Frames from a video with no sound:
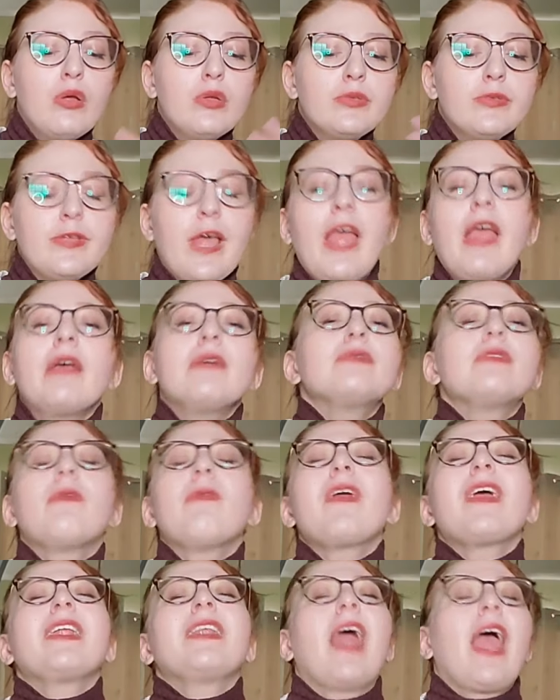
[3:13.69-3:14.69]
saying
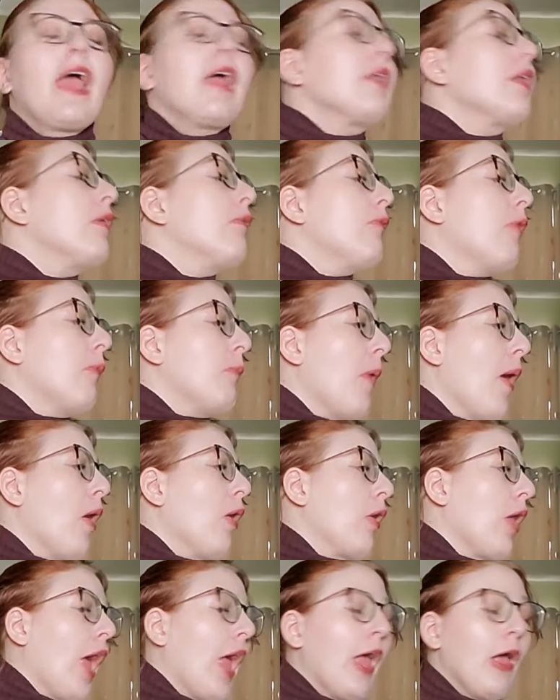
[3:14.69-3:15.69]
something negative
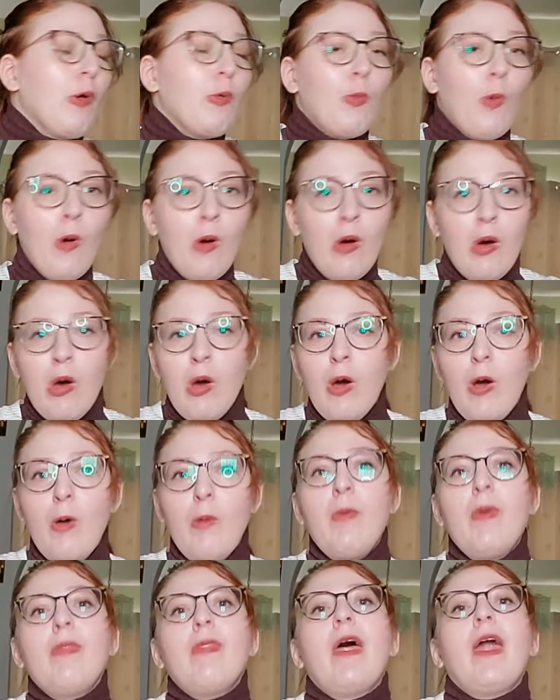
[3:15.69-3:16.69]
about a
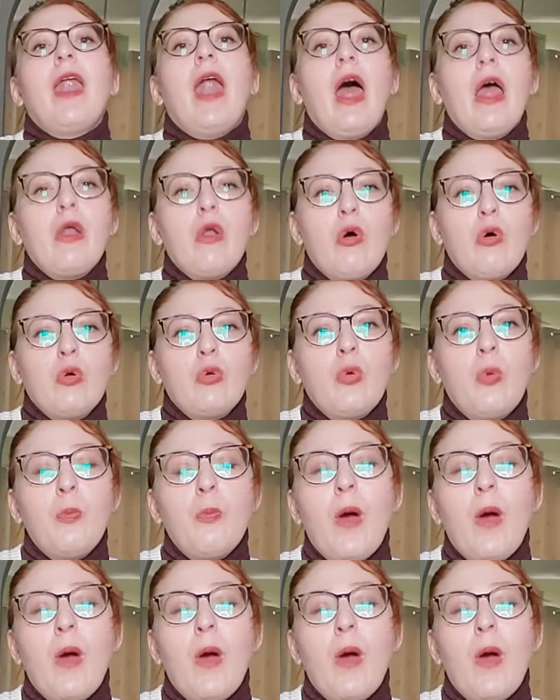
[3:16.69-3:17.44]
woman that I don't